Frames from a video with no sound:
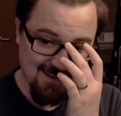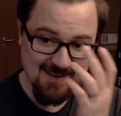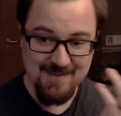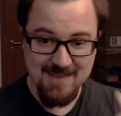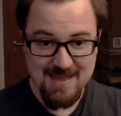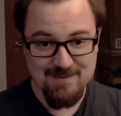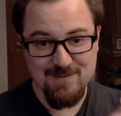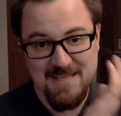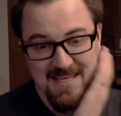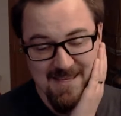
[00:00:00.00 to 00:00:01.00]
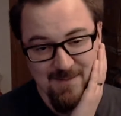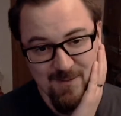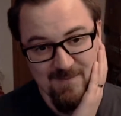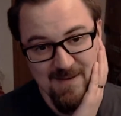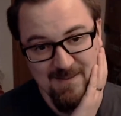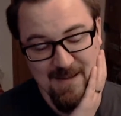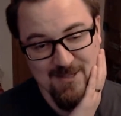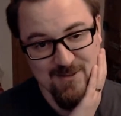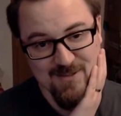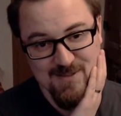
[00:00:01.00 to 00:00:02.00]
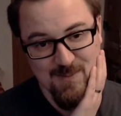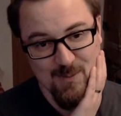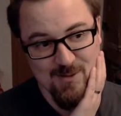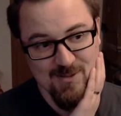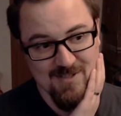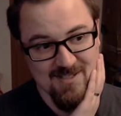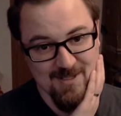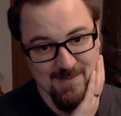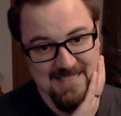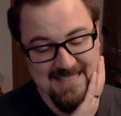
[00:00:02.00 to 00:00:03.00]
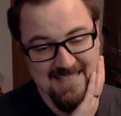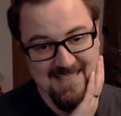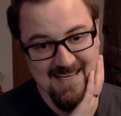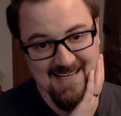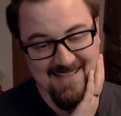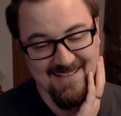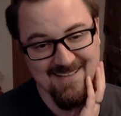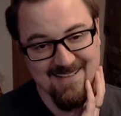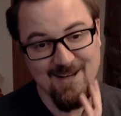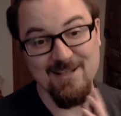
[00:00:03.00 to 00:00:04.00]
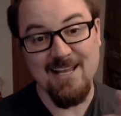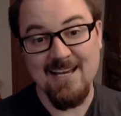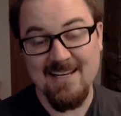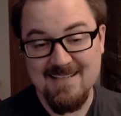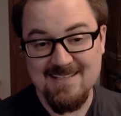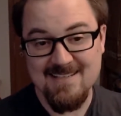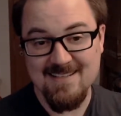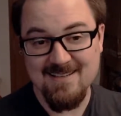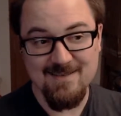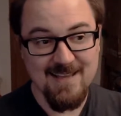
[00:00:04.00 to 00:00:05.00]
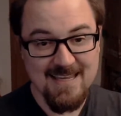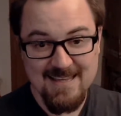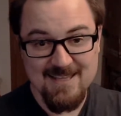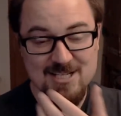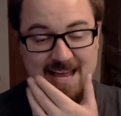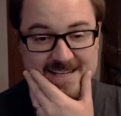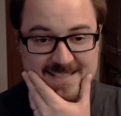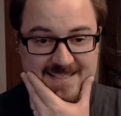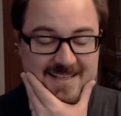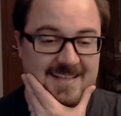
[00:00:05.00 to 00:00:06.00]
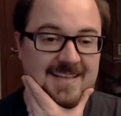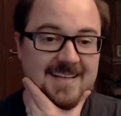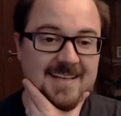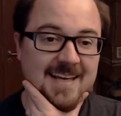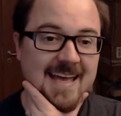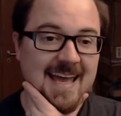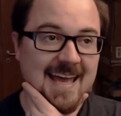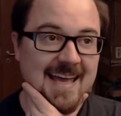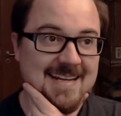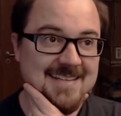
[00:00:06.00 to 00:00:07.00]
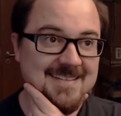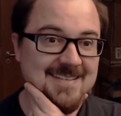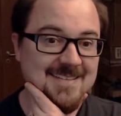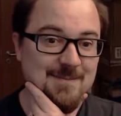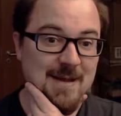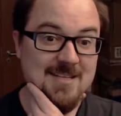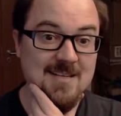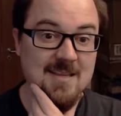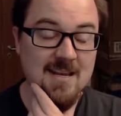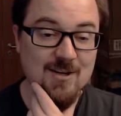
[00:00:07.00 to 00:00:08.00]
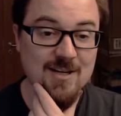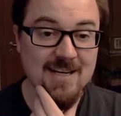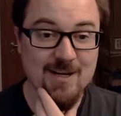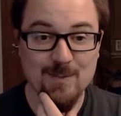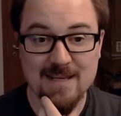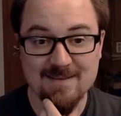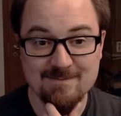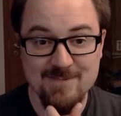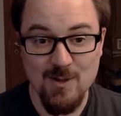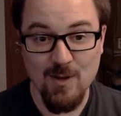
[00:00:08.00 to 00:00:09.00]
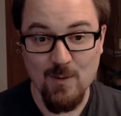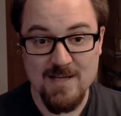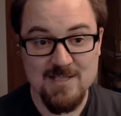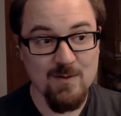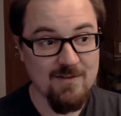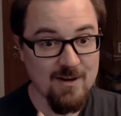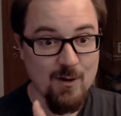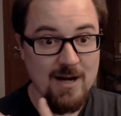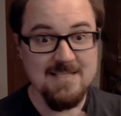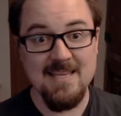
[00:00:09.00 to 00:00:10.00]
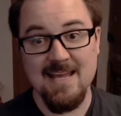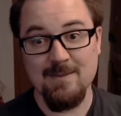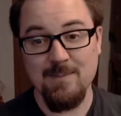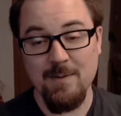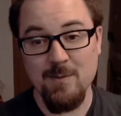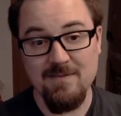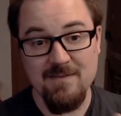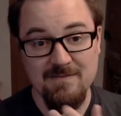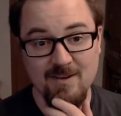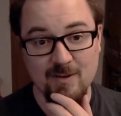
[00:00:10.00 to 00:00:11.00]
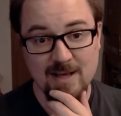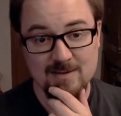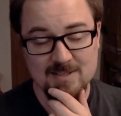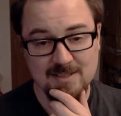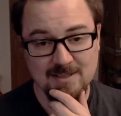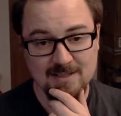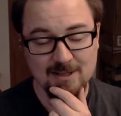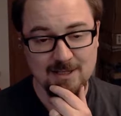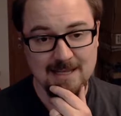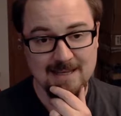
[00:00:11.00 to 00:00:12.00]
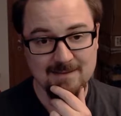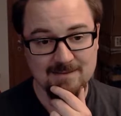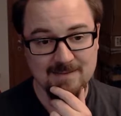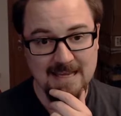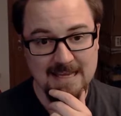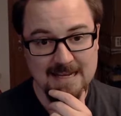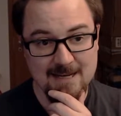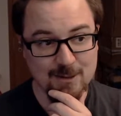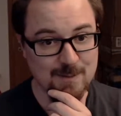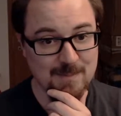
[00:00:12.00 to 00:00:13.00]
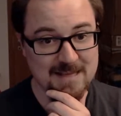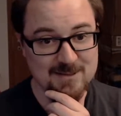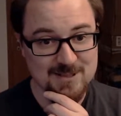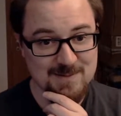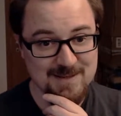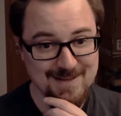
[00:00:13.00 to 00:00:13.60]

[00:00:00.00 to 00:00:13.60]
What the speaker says: Thankfully, one of my Patreon supporters jumped in online to, like, in the chat and mentioned that he couldn't hear me. So otherwise I would have gone right to the end, probably wouldn't even figured out until it had gone live and I'd gone to bed or something.